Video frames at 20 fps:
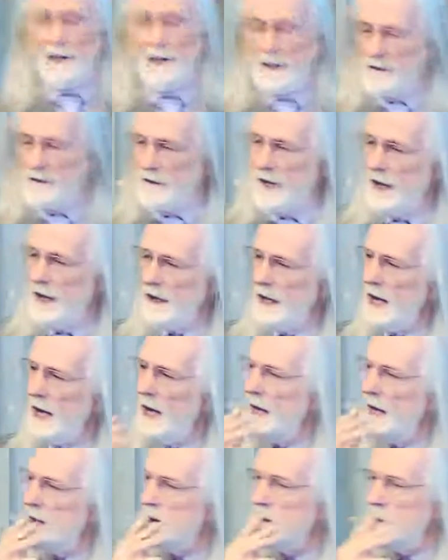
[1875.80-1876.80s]
of that
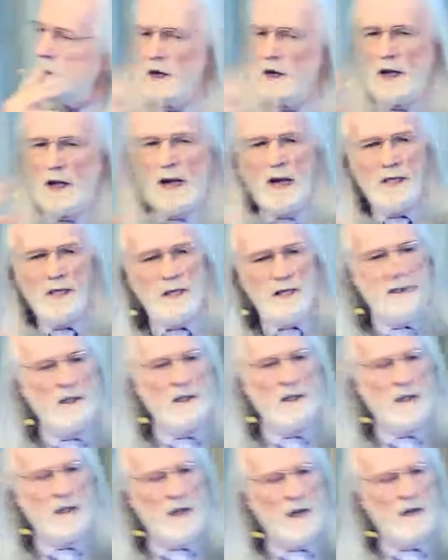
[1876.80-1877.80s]
as, well, I need to
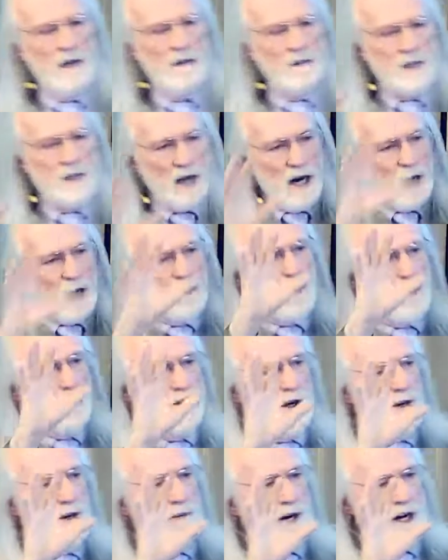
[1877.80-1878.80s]
love God with
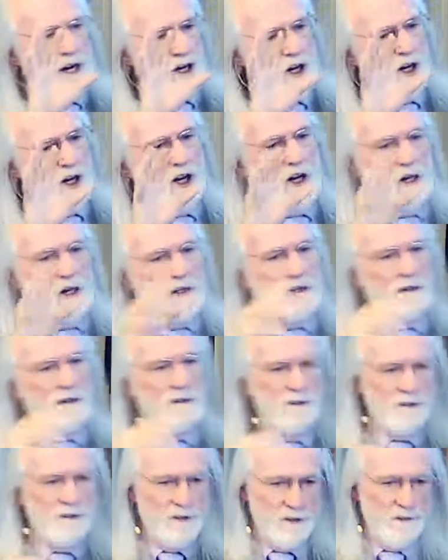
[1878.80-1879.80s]
all my heart
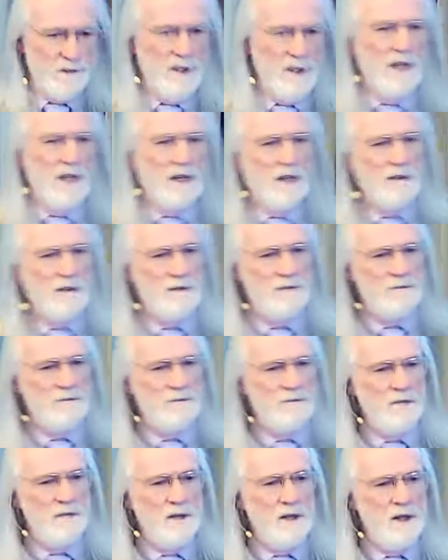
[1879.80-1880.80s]
for me,
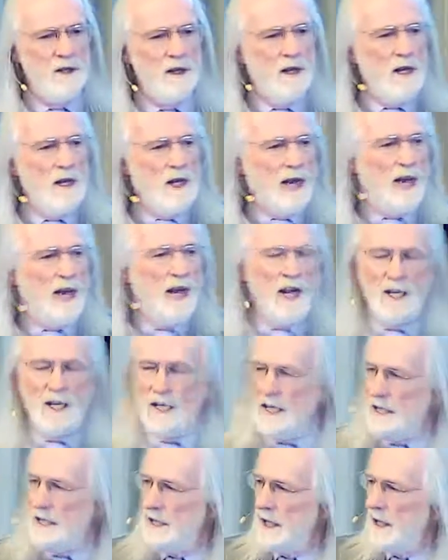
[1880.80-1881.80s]
and I
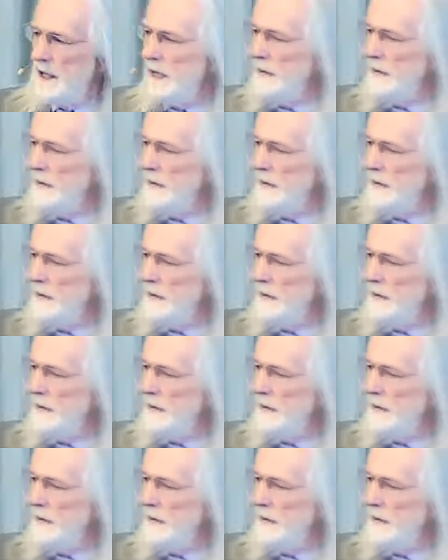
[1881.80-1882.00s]
need to love